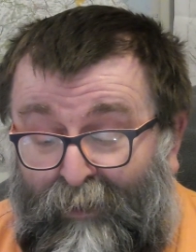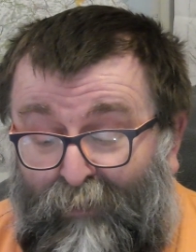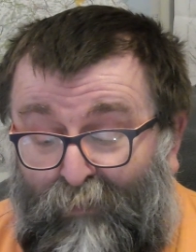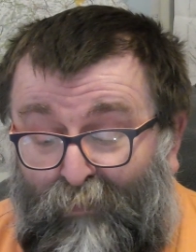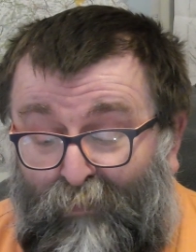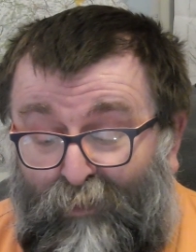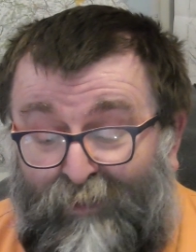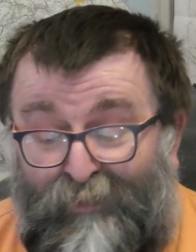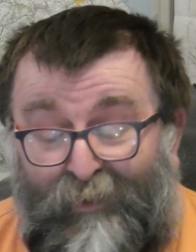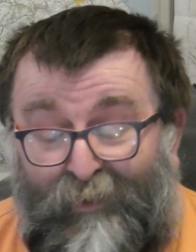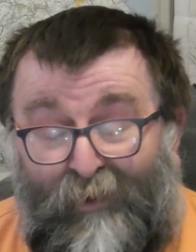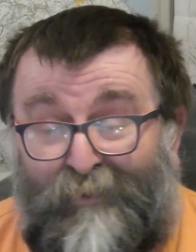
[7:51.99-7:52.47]

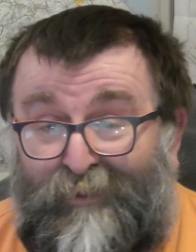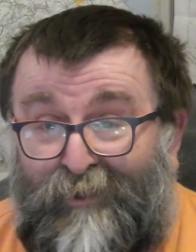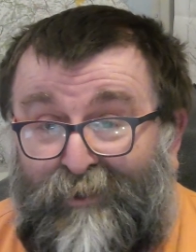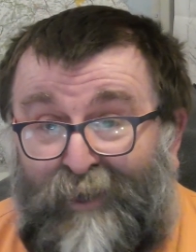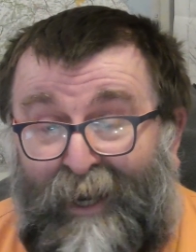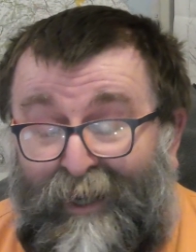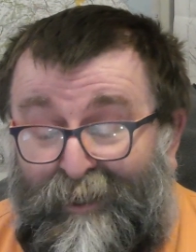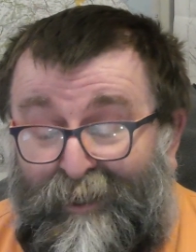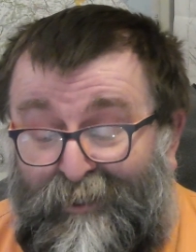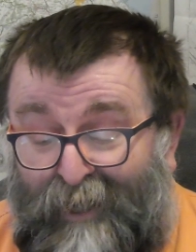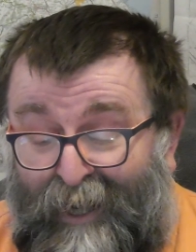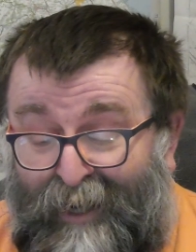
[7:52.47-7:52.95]
will not
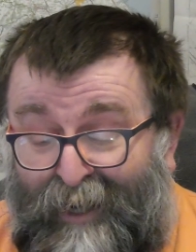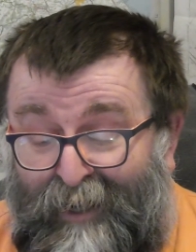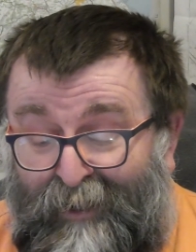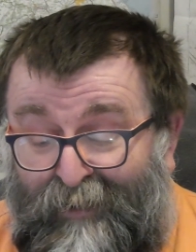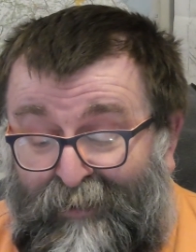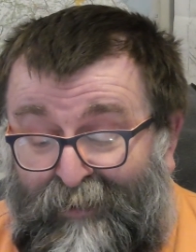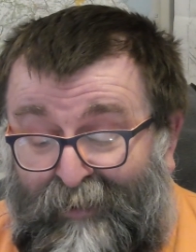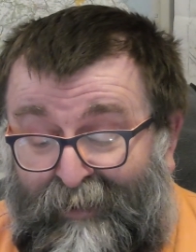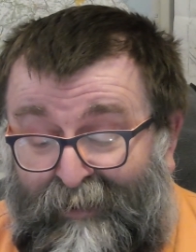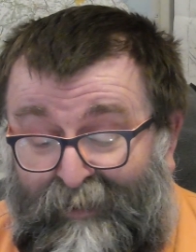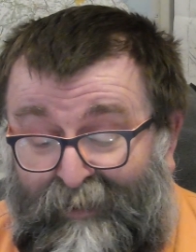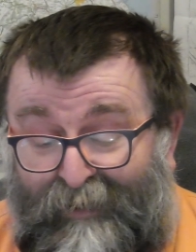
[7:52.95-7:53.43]
change
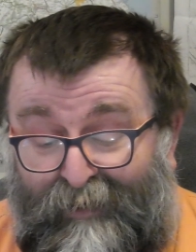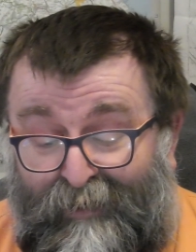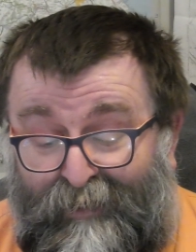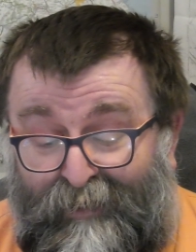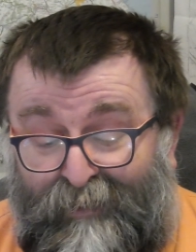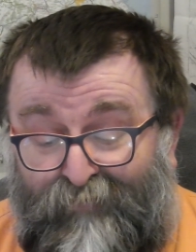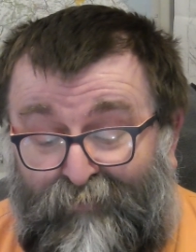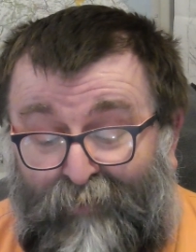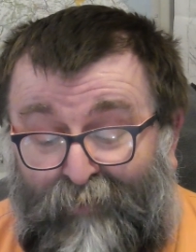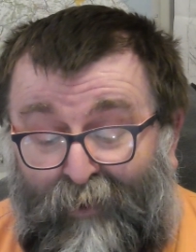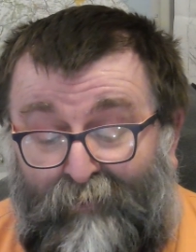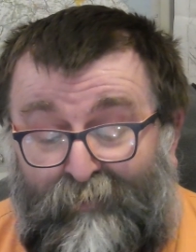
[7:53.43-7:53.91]
anything
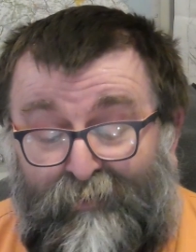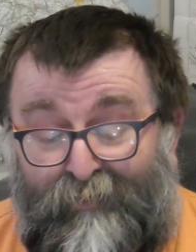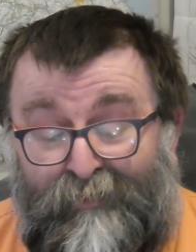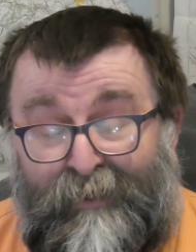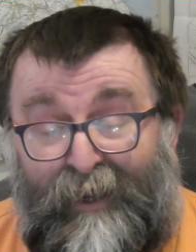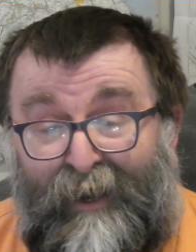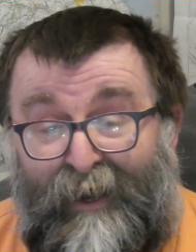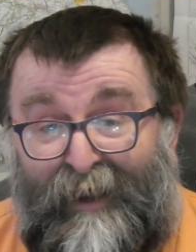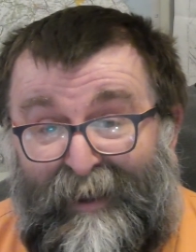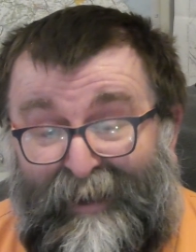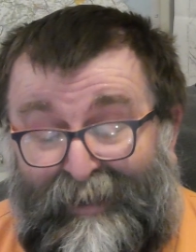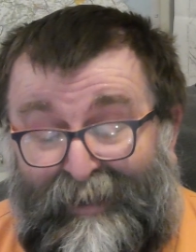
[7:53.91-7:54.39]
as far as
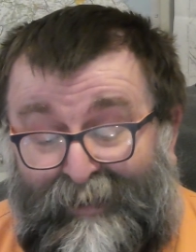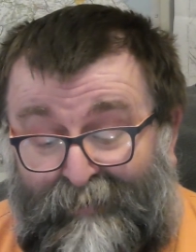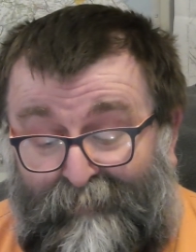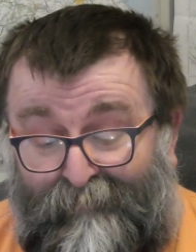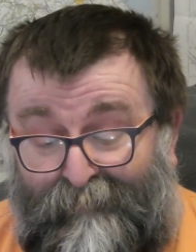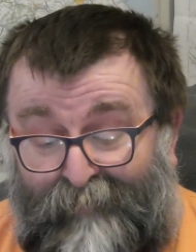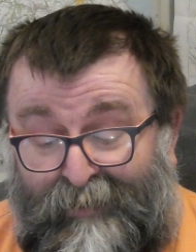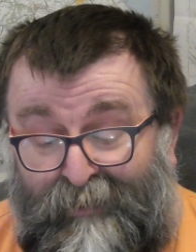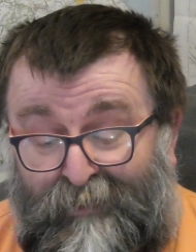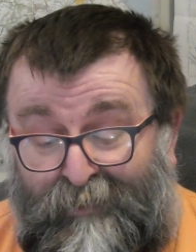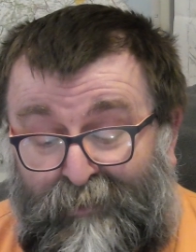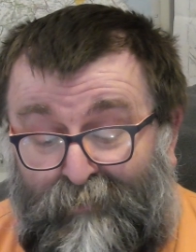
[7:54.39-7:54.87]

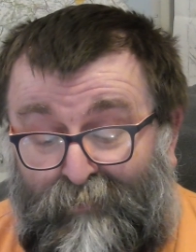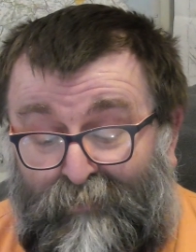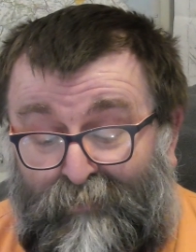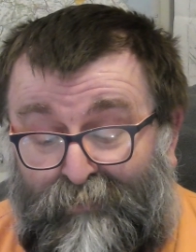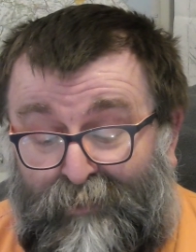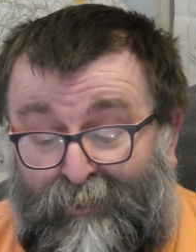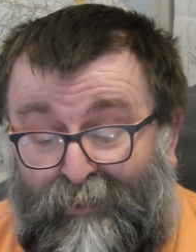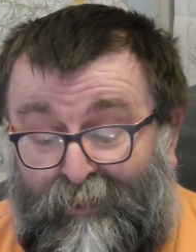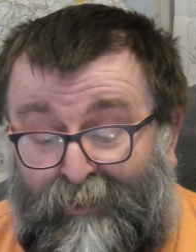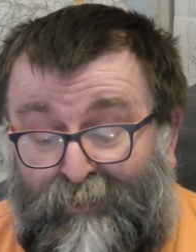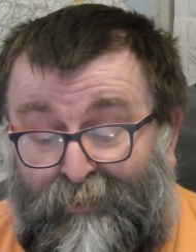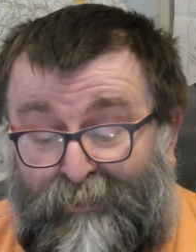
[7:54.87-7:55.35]
individuals
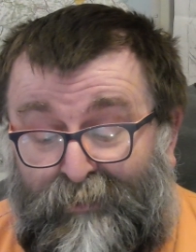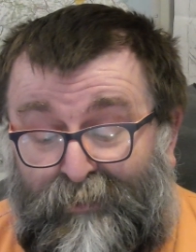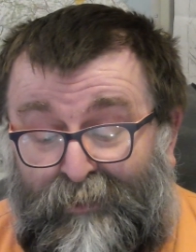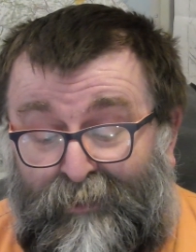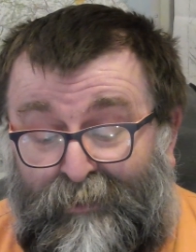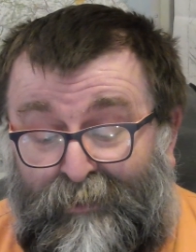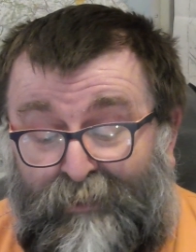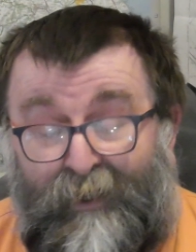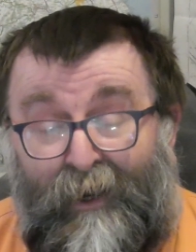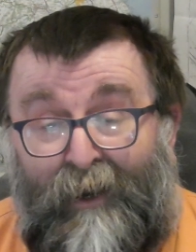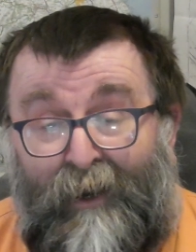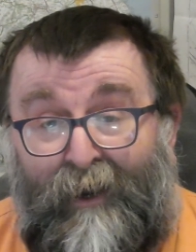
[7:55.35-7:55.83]
are
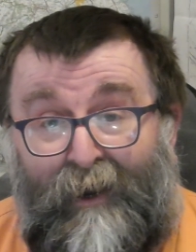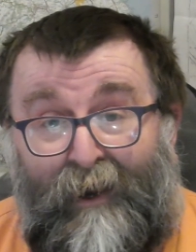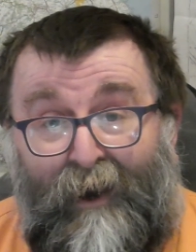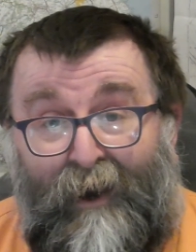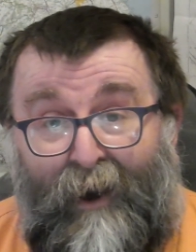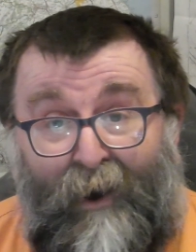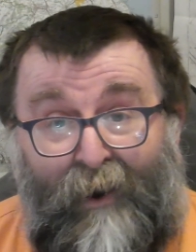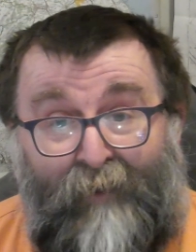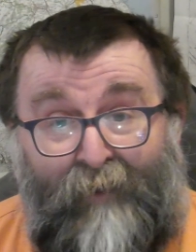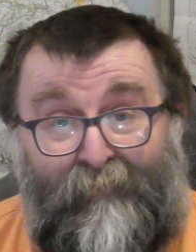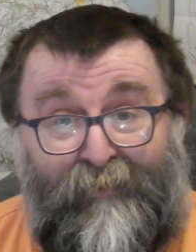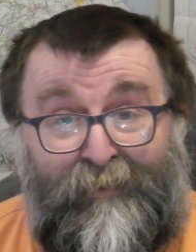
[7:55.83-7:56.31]
concerned
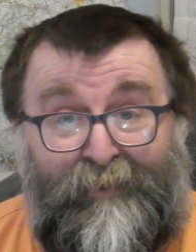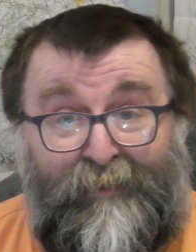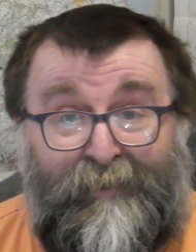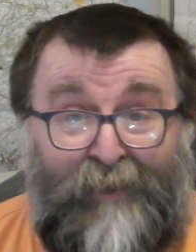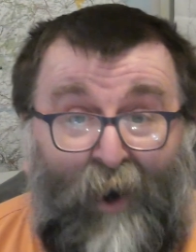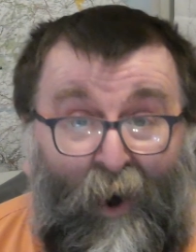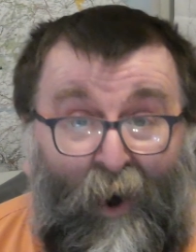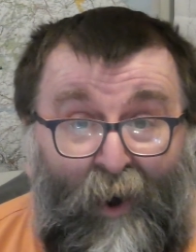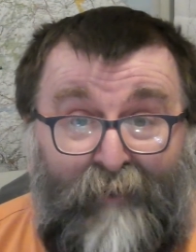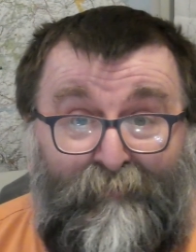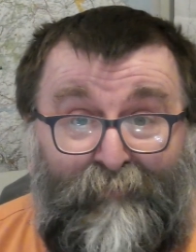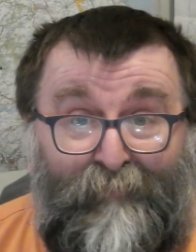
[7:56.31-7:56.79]
over the
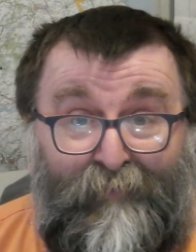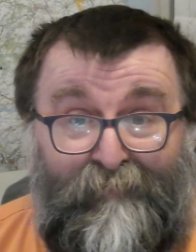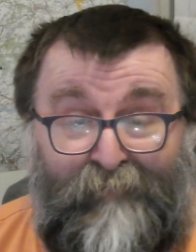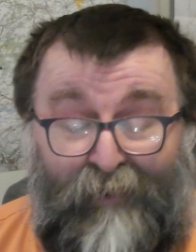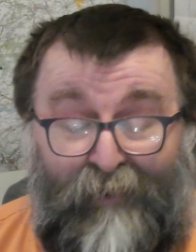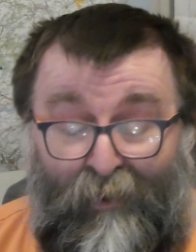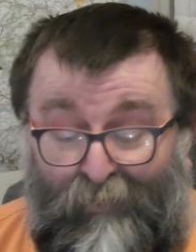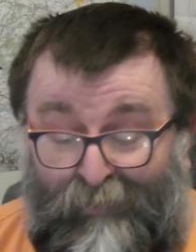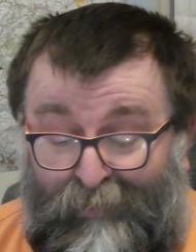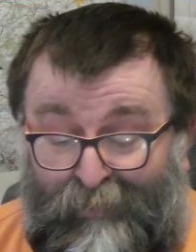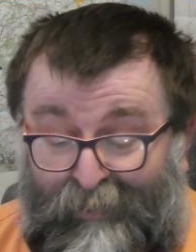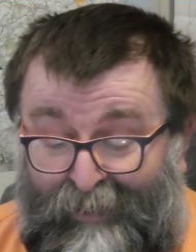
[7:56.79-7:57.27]
type of
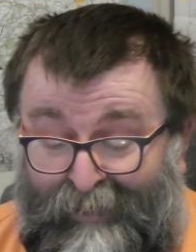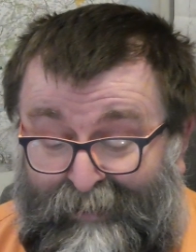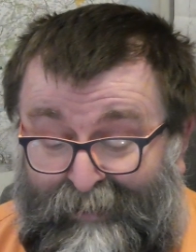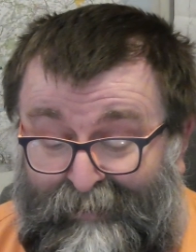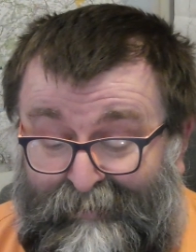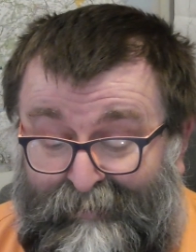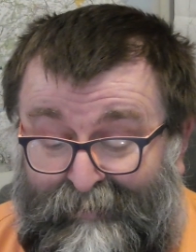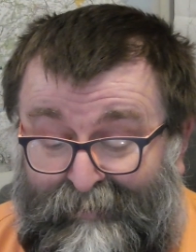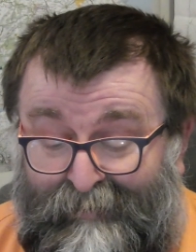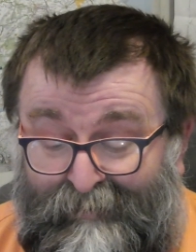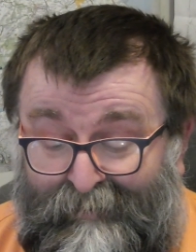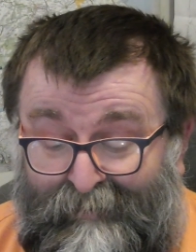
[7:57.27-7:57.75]

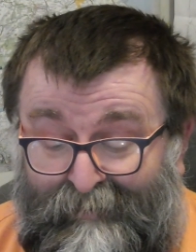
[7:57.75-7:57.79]
content.